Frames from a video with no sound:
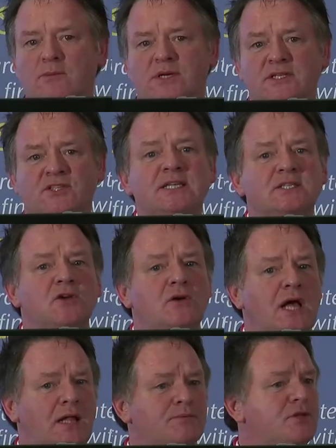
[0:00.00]
But a jigsaw
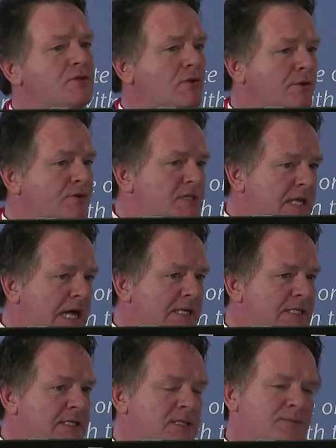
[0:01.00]
helps you to
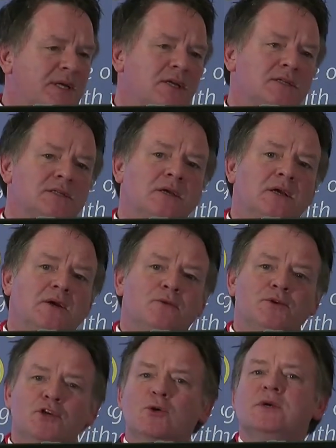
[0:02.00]
understand it because
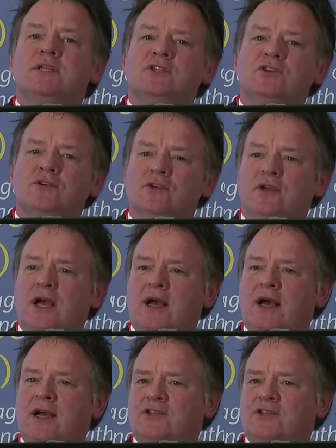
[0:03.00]
when you go into uh,